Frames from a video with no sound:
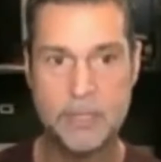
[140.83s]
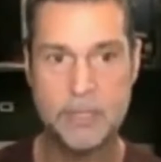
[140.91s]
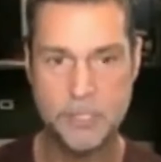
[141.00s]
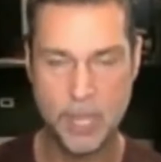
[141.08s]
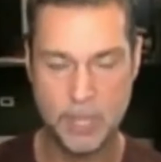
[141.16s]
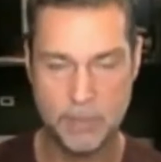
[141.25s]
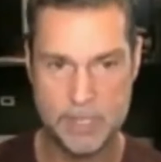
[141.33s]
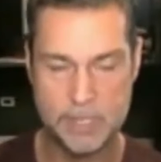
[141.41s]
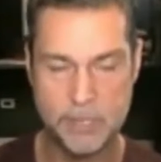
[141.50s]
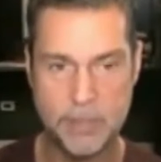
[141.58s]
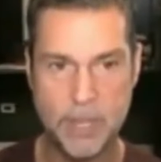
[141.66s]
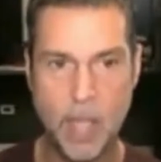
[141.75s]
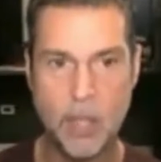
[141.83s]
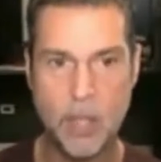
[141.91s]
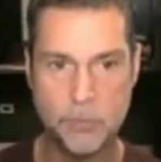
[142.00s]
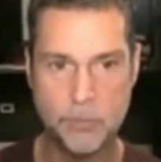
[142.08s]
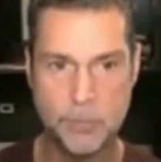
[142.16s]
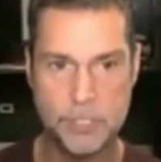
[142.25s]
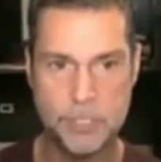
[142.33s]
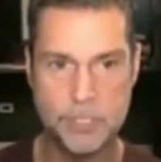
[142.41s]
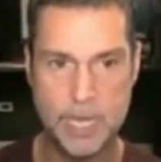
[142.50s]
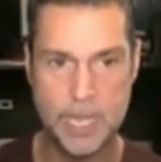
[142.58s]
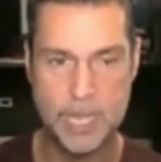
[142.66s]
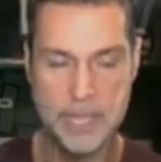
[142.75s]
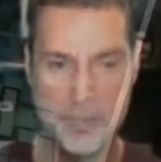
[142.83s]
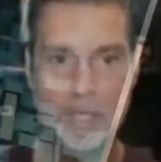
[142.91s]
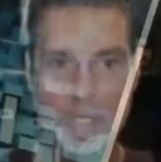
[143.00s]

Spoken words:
Sotheby's are doing art auctions in ETH.